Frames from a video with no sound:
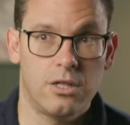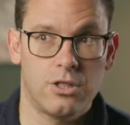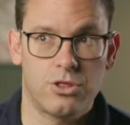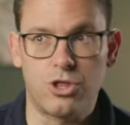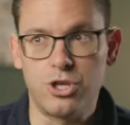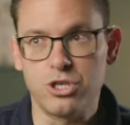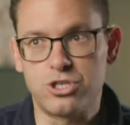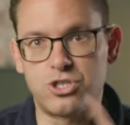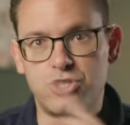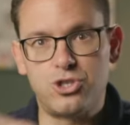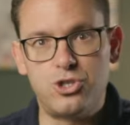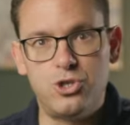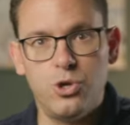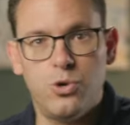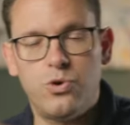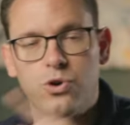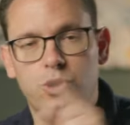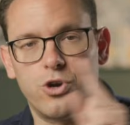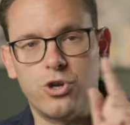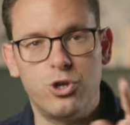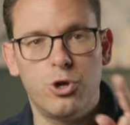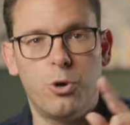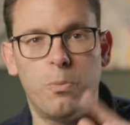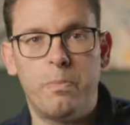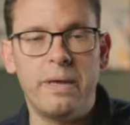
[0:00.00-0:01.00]
The
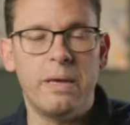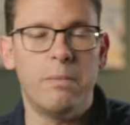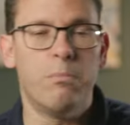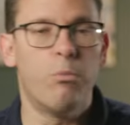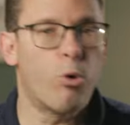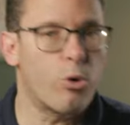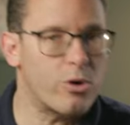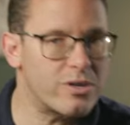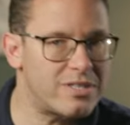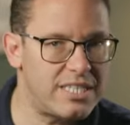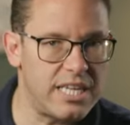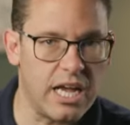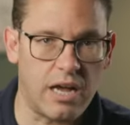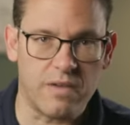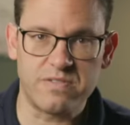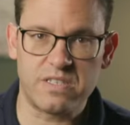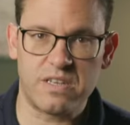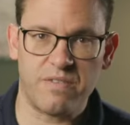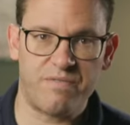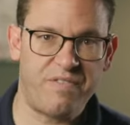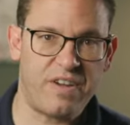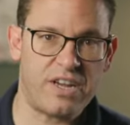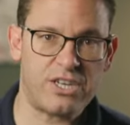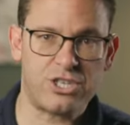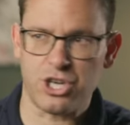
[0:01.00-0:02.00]
sooner you'll be more
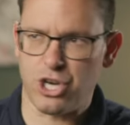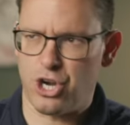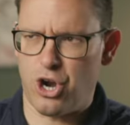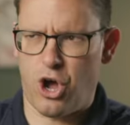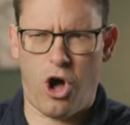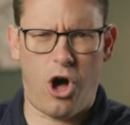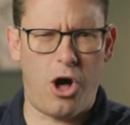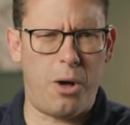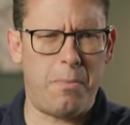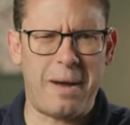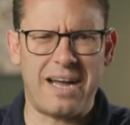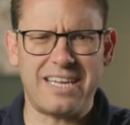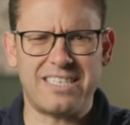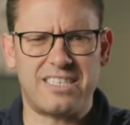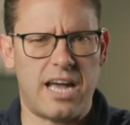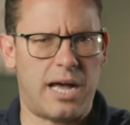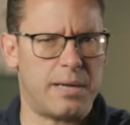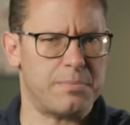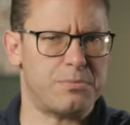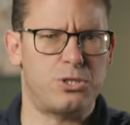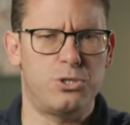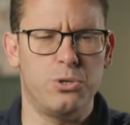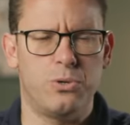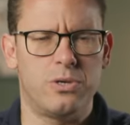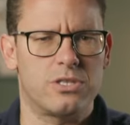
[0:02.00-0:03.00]
self-sufficient. All my
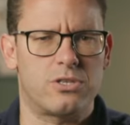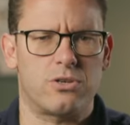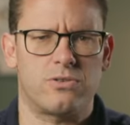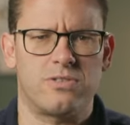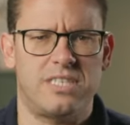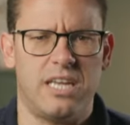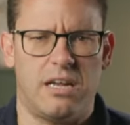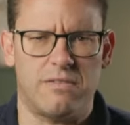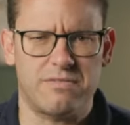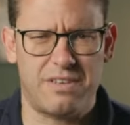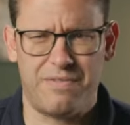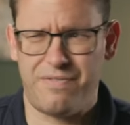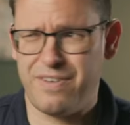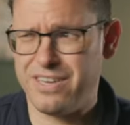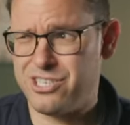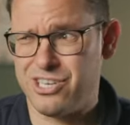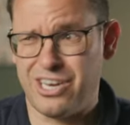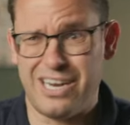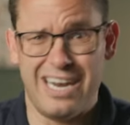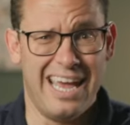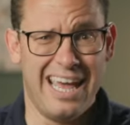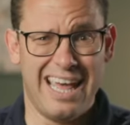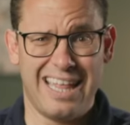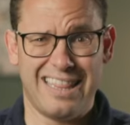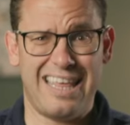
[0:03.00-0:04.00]
top students are
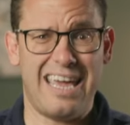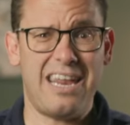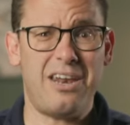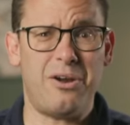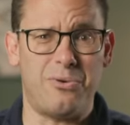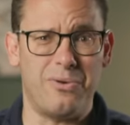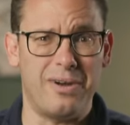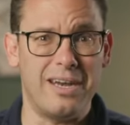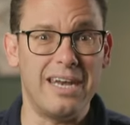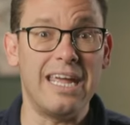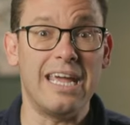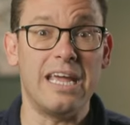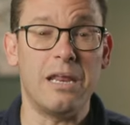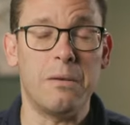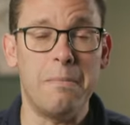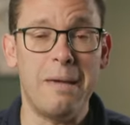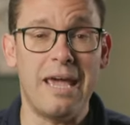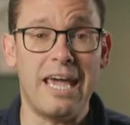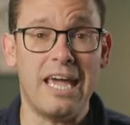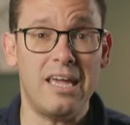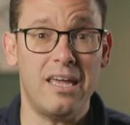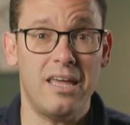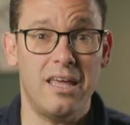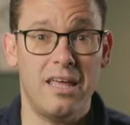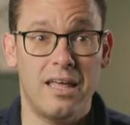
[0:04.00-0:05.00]
self-sufficient. They don't need
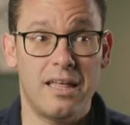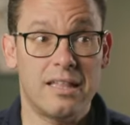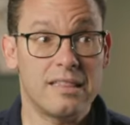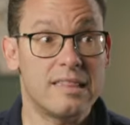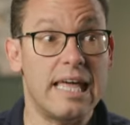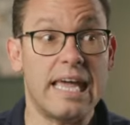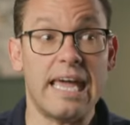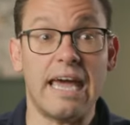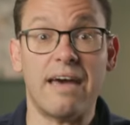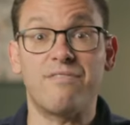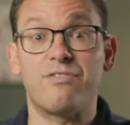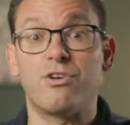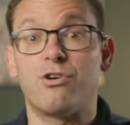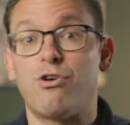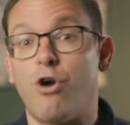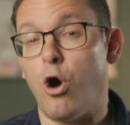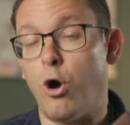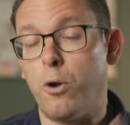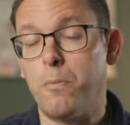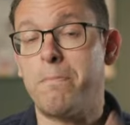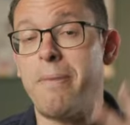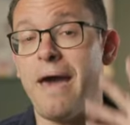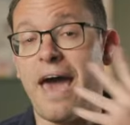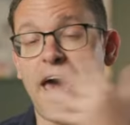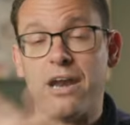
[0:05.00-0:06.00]
me. They have
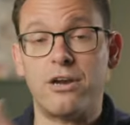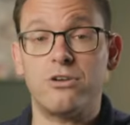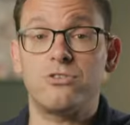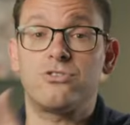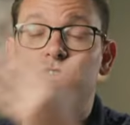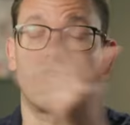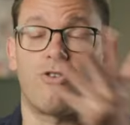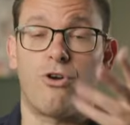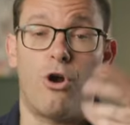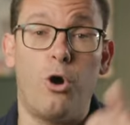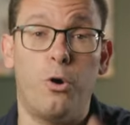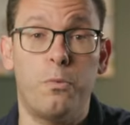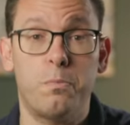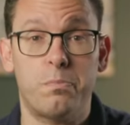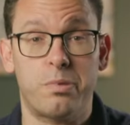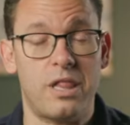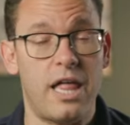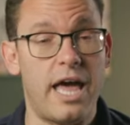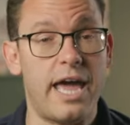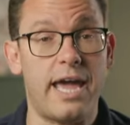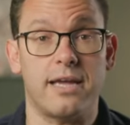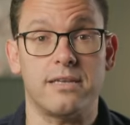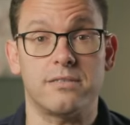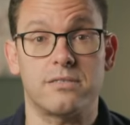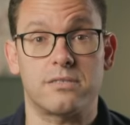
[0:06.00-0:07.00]
own patterns, their own
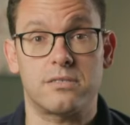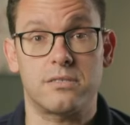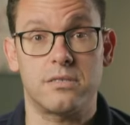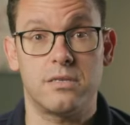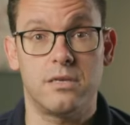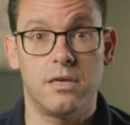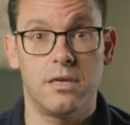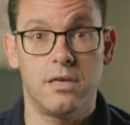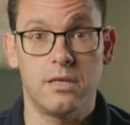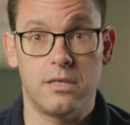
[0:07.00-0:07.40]
plays.